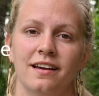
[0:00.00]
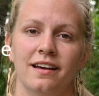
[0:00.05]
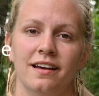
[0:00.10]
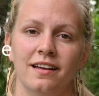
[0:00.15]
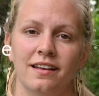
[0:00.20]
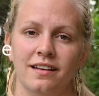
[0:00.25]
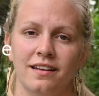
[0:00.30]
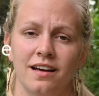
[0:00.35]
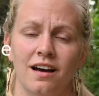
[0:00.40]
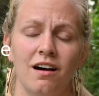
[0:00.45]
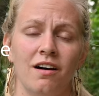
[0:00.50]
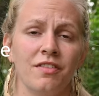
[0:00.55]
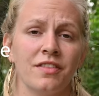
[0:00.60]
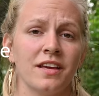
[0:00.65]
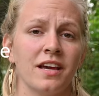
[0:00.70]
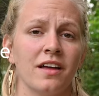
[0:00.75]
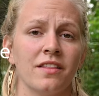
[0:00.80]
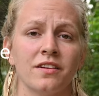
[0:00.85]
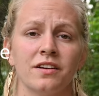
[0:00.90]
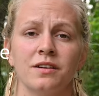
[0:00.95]
and
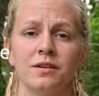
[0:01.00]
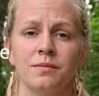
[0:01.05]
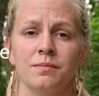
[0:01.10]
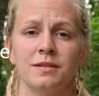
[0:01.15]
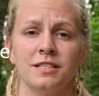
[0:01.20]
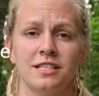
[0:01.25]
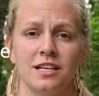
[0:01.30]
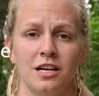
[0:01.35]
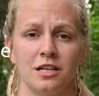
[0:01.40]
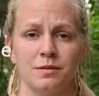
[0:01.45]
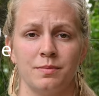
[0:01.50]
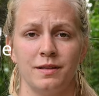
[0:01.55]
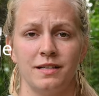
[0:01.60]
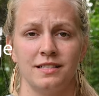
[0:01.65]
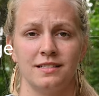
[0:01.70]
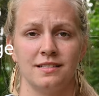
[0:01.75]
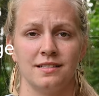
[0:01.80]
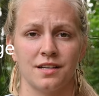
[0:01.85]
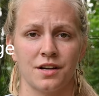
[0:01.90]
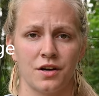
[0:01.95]
the other massage
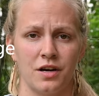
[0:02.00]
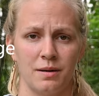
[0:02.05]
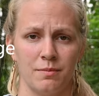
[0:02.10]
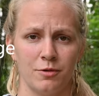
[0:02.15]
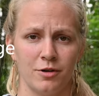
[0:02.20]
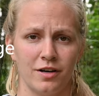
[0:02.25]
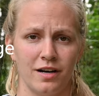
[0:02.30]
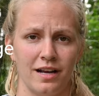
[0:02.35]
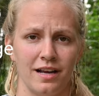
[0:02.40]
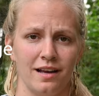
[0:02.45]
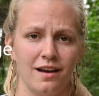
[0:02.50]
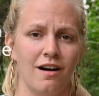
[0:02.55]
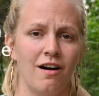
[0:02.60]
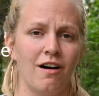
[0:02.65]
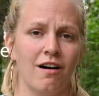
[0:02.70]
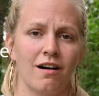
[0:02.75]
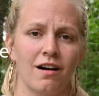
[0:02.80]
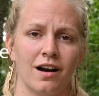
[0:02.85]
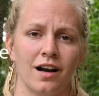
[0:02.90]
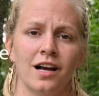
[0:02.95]
places in Grand Marais
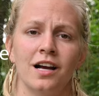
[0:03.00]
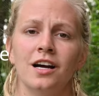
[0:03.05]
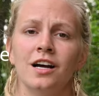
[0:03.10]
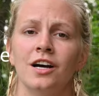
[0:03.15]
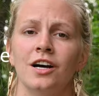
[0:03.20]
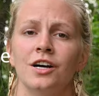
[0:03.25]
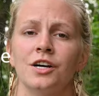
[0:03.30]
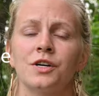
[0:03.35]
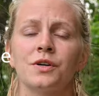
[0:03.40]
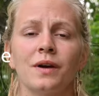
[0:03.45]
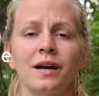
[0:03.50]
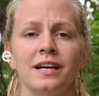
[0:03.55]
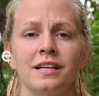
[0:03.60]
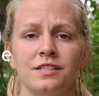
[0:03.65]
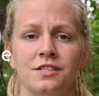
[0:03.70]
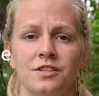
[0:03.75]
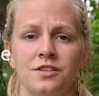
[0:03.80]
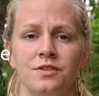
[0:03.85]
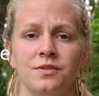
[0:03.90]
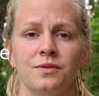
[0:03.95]
are
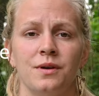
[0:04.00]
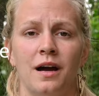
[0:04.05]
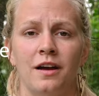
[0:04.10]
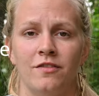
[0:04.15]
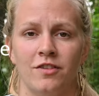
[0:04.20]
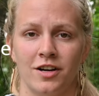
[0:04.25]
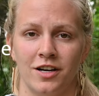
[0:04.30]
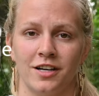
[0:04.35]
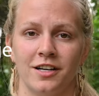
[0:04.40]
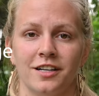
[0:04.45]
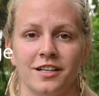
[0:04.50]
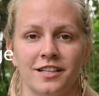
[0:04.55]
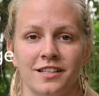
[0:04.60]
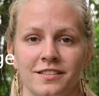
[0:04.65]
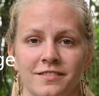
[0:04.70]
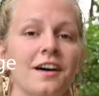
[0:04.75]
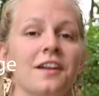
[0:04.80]
great too, I've heard.